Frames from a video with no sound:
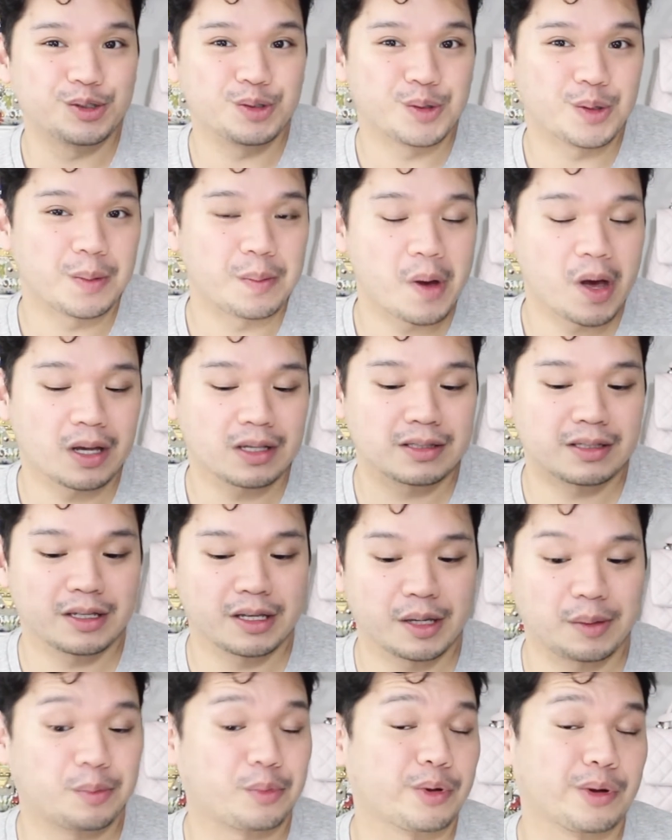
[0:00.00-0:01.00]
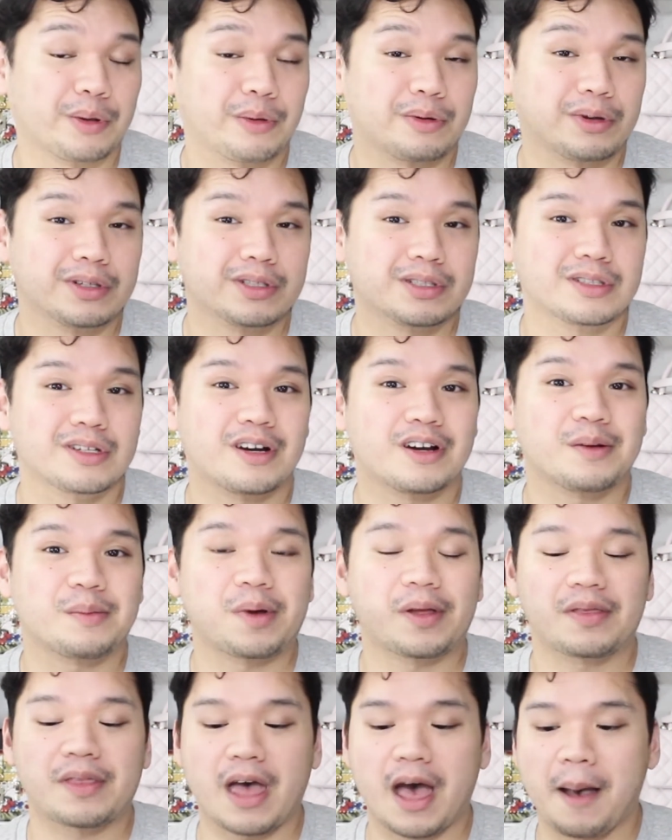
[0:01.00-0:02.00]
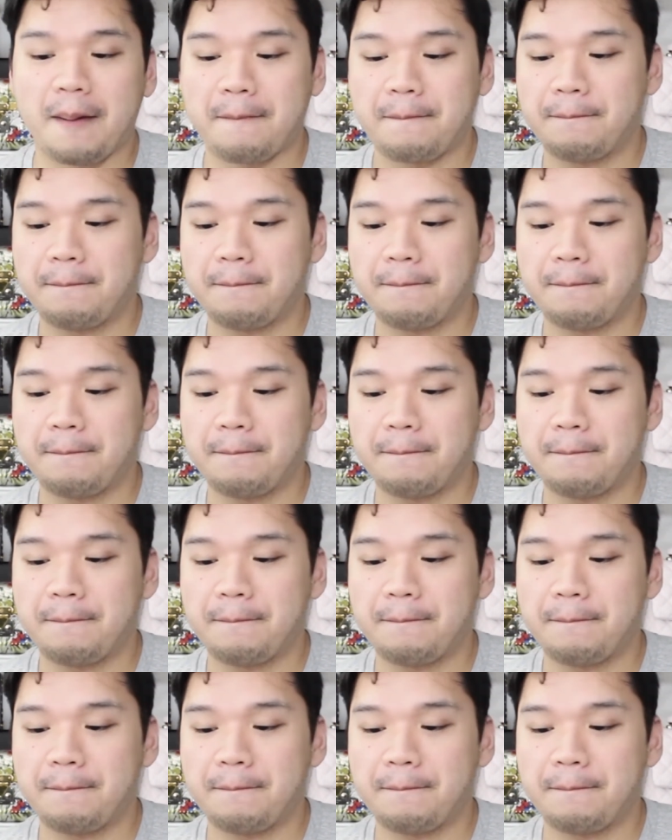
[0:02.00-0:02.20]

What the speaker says: true unboxing. I'm really sorry about that.